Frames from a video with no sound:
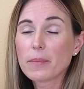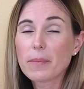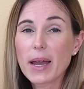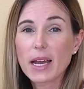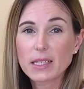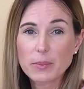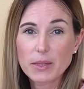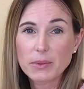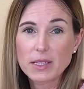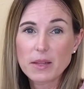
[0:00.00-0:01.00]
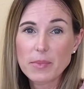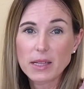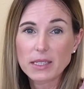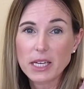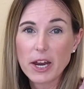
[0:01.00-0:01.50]
My husband was in the
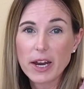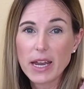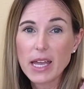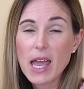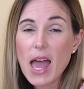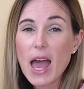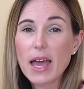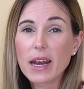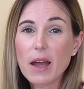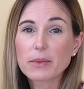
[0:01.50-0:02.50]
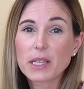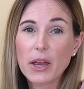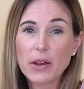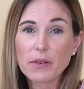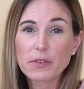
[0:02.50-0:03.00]
military and I was
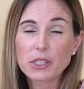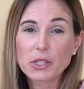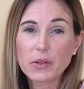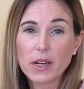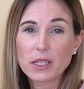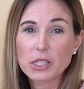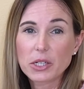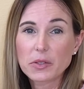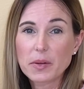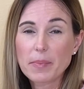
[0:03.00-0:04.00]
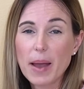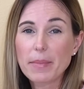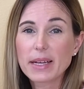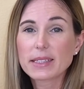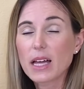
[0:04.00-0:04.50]
caring for 2 young children
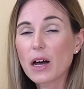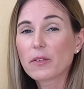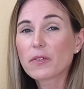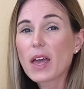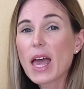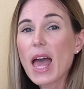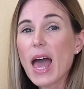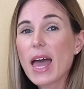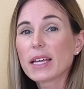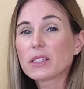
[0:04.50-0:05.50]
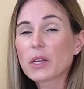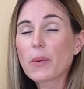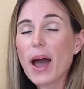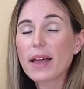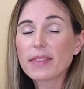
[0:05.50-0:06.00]
by myself. And
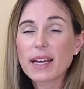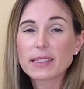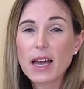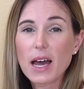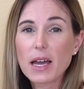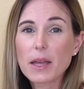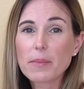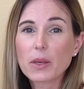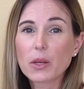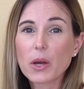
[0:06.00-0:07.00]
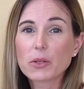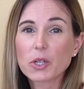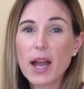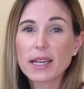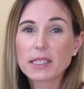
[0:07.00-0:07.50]
so at that time,
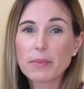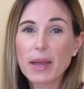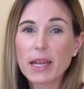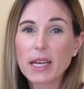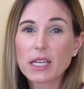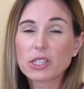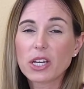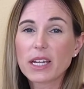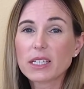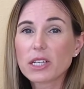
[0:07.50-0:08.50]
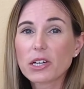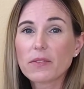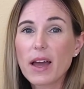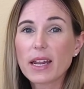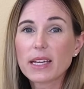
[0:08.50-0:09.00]
trying to manage getting
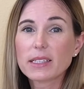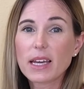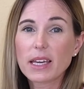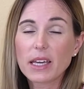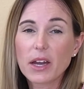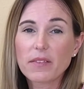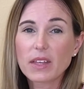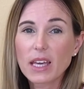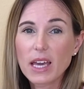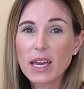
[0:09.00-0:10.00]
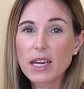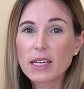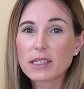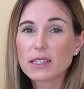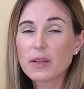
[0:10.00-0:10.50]
dinner ready, taking care of the
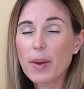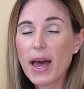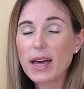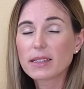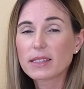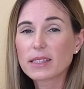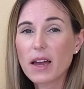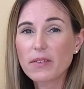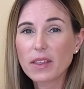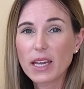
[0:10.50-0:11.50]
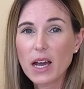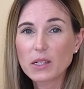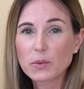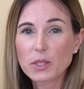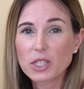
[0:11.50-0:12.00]
kids, the pets, everything
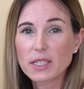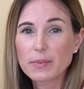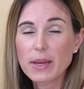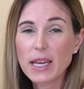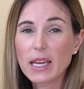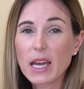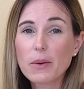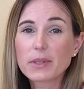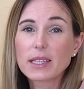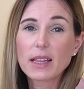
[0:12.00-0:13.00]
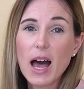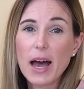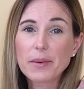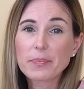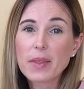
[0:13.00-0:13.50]
else with just me, it was a
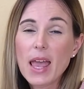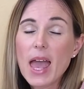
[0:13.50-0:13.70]
lot.